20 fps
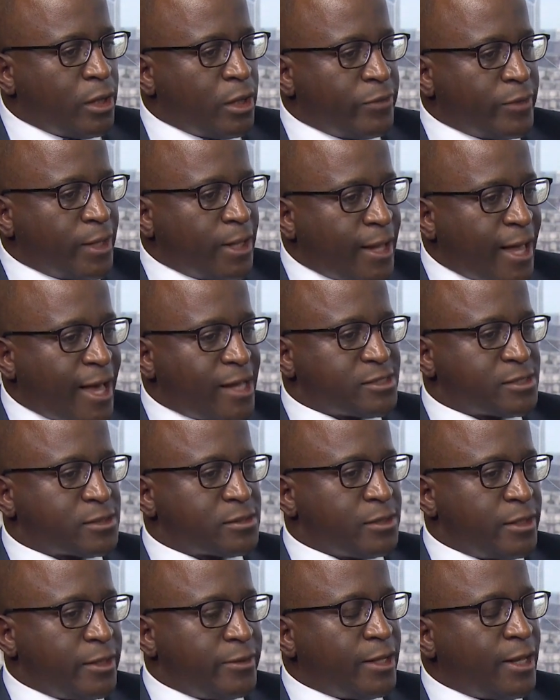the
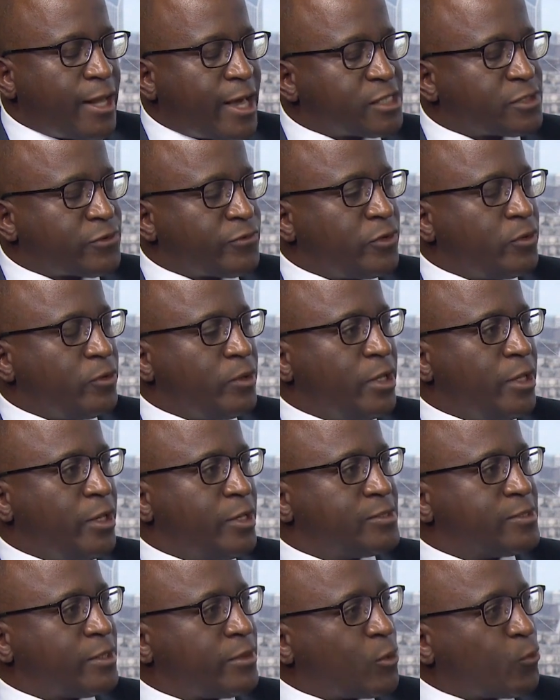last few
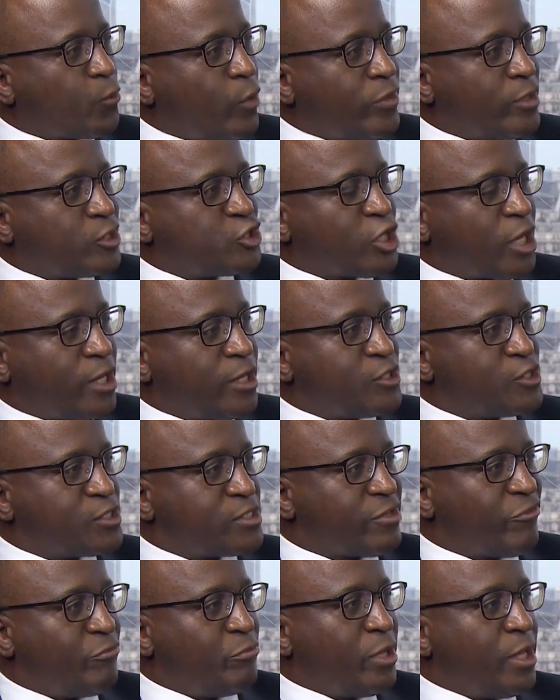years, I think where the
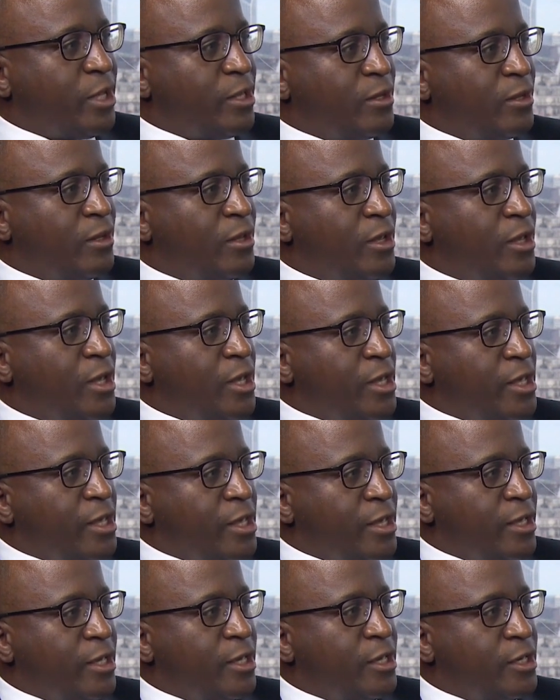challenges have been
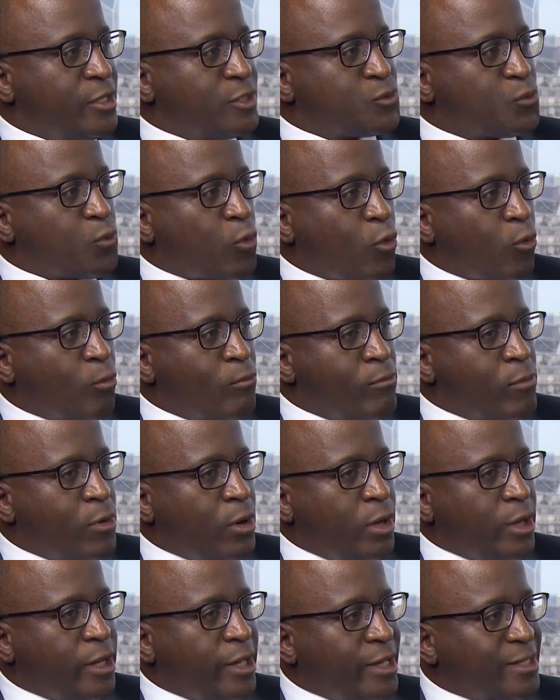is
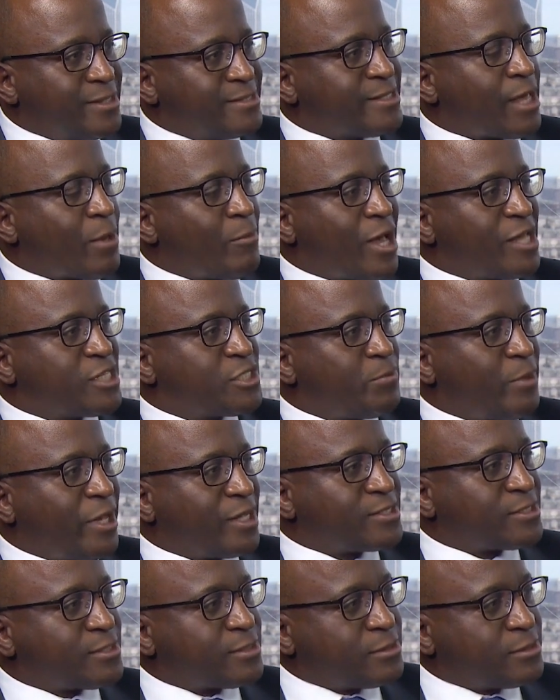in some aspects,